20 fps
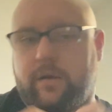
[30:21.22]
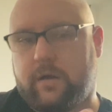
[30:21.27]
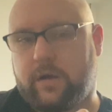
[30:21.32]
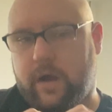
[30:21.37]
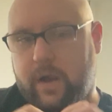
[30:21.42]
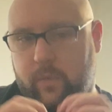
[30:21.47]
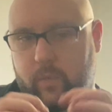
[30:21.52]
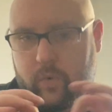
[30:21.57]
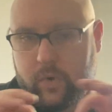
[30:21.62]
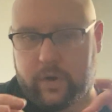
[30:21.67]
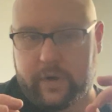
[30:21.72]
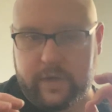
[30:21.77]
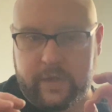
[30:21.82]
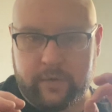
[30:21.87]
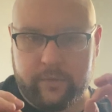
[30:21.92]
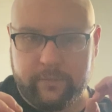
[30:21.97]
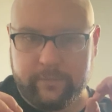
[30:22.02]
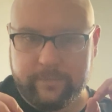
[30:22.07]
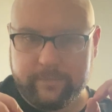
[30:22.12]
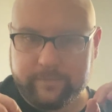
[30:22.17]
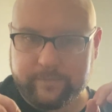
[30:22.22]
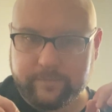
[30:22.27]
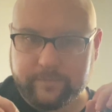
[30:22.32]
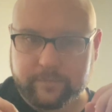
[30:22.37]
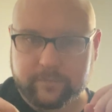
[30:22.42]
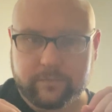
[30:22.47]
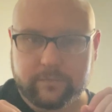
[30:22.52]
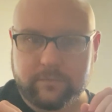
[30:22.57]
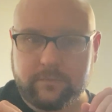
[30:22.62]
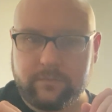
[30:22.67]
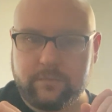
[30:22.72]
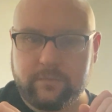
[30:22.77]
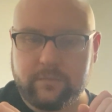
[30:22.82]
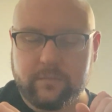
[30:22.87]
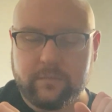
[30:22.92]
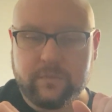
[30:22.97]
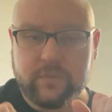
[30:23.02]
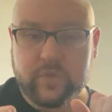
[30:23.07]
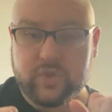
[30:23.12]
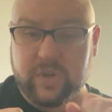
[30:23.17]
I warn you,
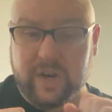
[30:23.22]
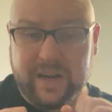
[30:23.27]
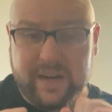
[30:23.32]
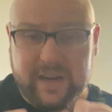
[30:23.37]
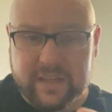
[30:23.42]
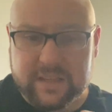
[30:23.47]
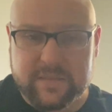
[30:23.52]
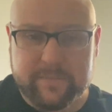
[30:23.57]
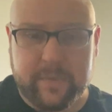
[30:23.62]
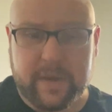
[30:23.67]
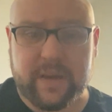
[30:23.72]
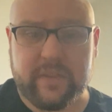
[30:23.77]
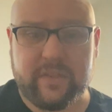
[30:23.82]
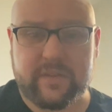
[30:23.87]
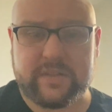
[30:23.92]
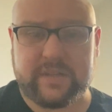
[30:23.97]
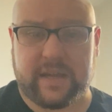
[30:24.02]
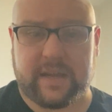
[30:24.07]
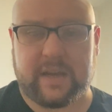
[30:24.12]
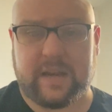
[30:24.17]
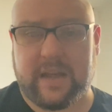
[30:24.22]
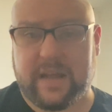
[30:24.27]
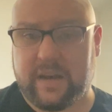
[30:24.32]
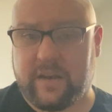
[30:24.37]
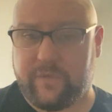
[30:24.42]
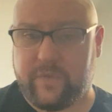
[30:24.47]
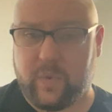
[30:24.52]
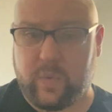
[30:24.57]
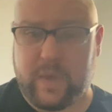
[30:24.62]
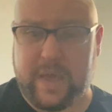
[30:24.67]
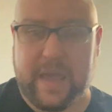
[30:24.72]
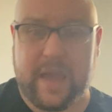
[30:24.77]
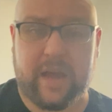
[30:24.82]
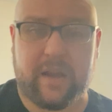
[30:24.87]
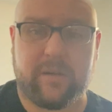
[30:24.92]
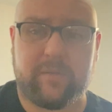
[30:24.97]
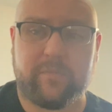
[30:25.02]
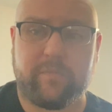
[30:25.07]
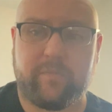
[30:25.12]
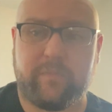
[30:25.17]
try not to buy secondhand if you
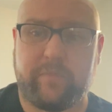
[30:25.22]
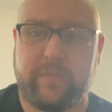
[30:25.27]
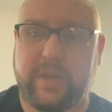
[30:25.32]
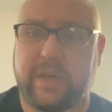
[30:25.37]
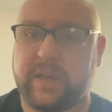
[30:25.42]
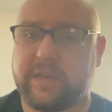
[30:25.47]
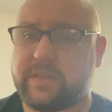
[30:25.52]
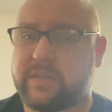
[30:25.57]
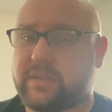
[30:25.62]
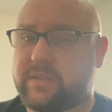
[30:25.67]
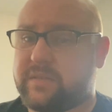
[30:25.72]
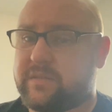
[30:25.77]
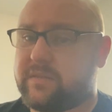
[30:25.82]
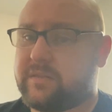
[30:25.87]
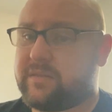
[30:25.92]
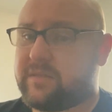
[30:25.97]
can, because